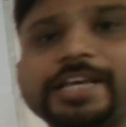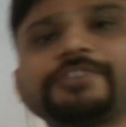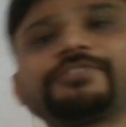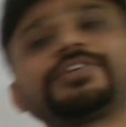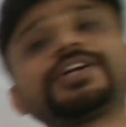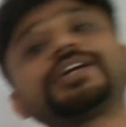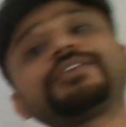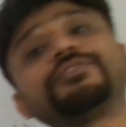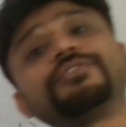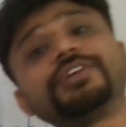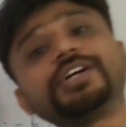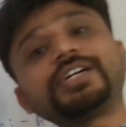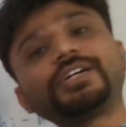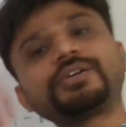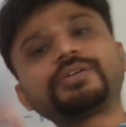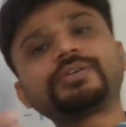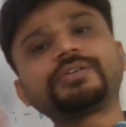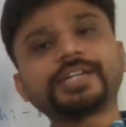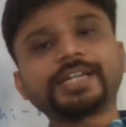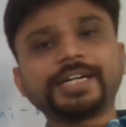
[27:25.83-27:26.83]
If it were
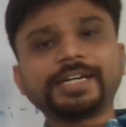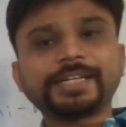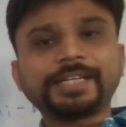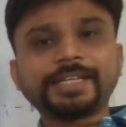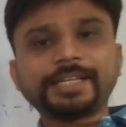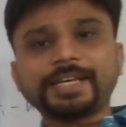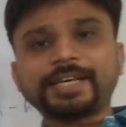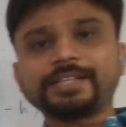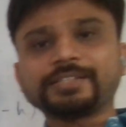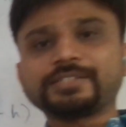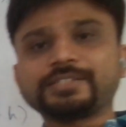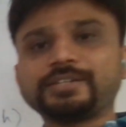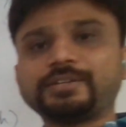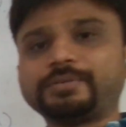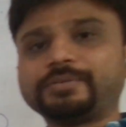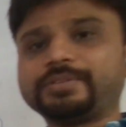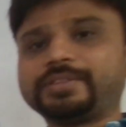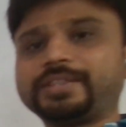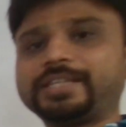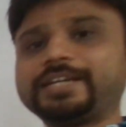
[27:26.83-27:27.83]
not getting cancelled
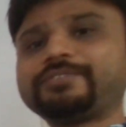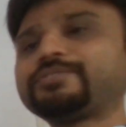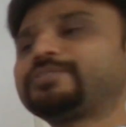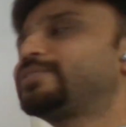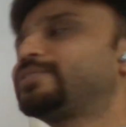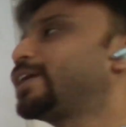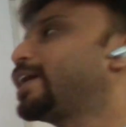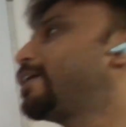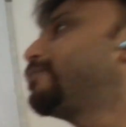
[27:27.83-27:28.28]
out, then we would